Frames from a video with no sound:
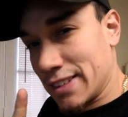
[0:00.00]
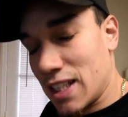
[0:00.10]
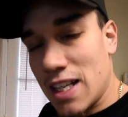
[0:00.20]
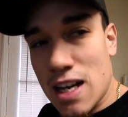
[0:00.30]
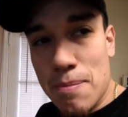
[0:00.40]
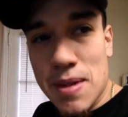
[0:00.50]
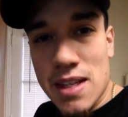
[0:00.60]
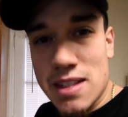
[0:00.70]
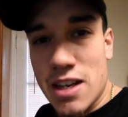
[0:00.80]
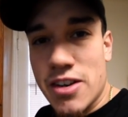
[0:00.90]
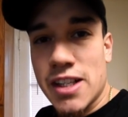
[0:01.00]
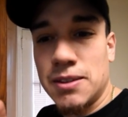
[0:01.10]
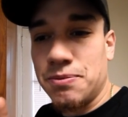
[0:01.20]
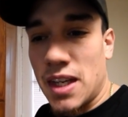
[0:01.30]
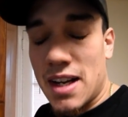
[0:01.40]
cleaning up the interior,
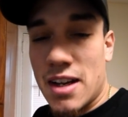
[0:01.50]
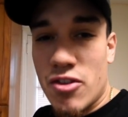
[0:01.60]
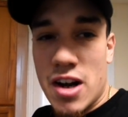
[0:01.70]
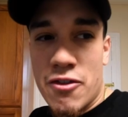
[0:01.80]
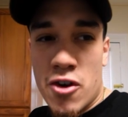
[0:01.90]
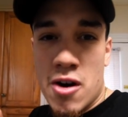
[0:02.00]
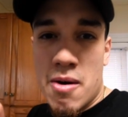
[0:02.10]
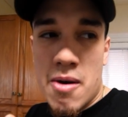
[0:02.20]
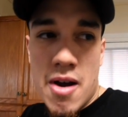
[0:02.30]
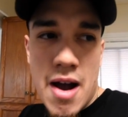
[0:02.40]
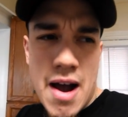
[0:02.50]
getting it ready for